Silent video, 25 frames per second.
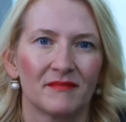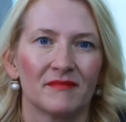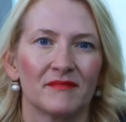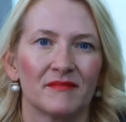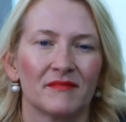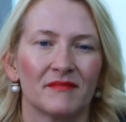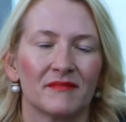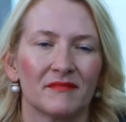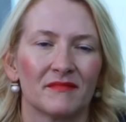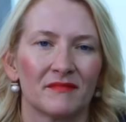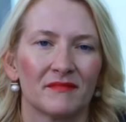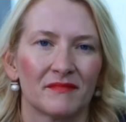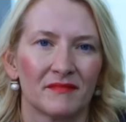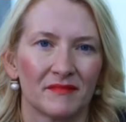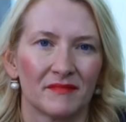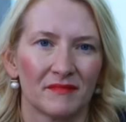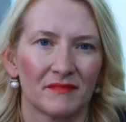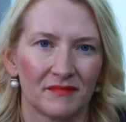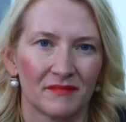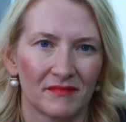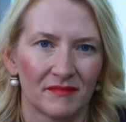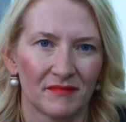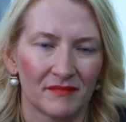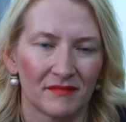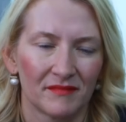
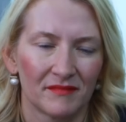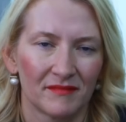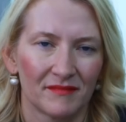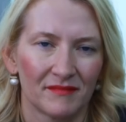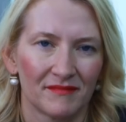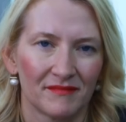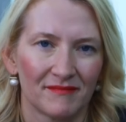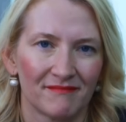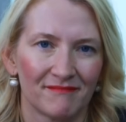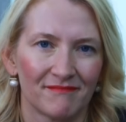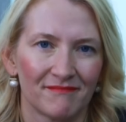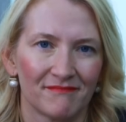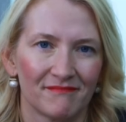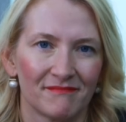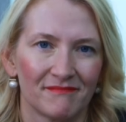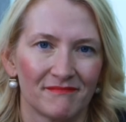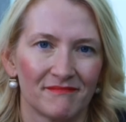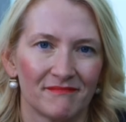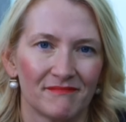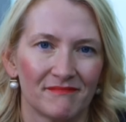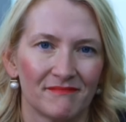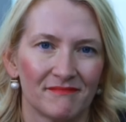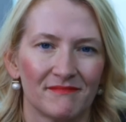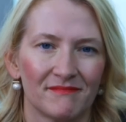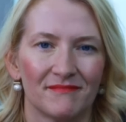
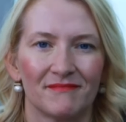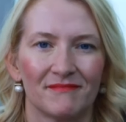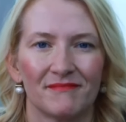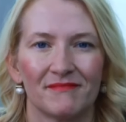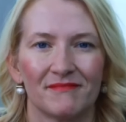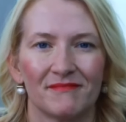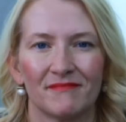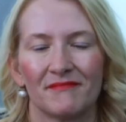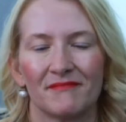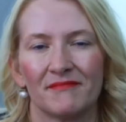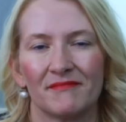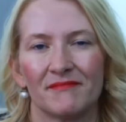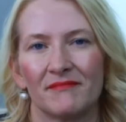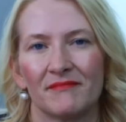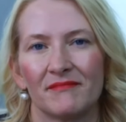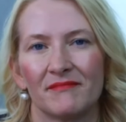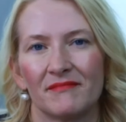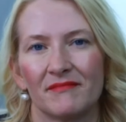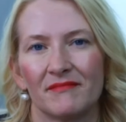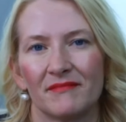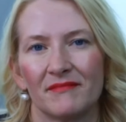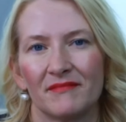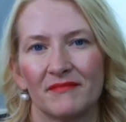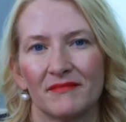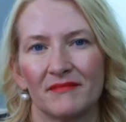
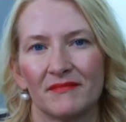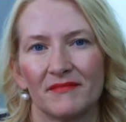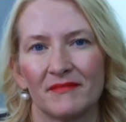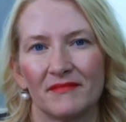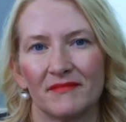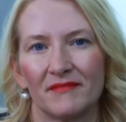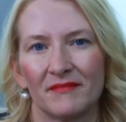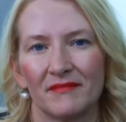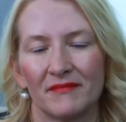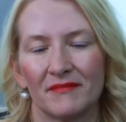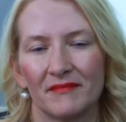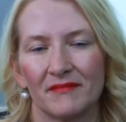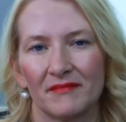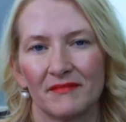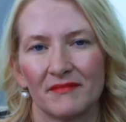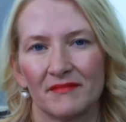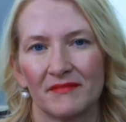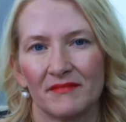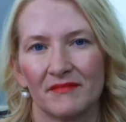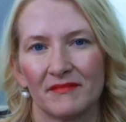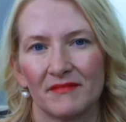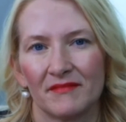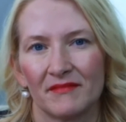This person isn't speaking.